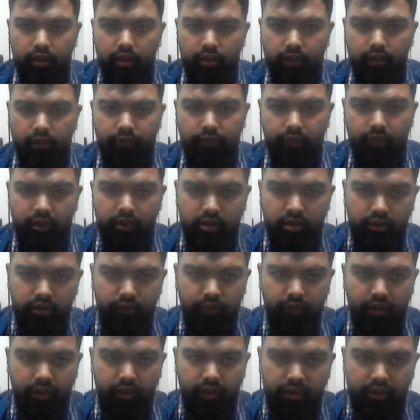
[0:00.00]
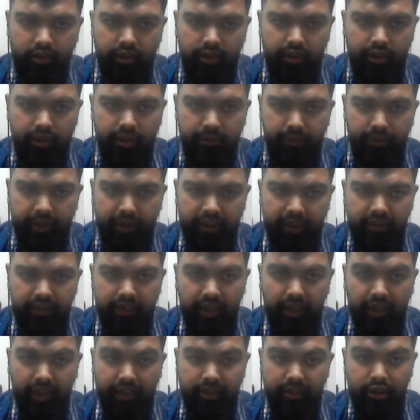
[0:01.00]
The first verse, it means
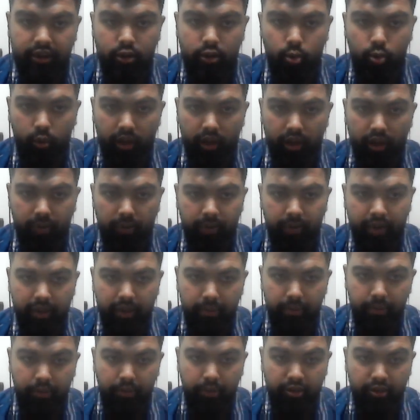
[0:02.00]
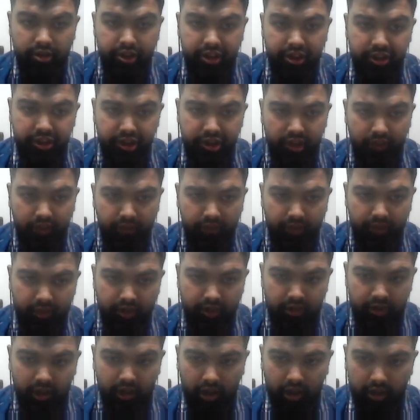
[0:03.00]
I swear by the position of the
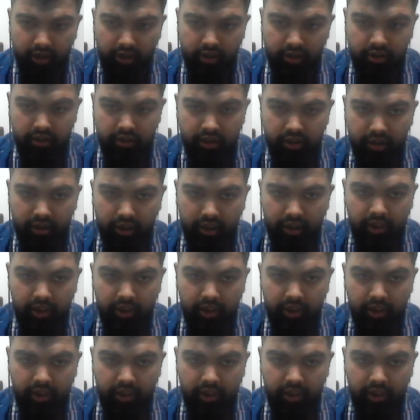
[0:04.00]
stars,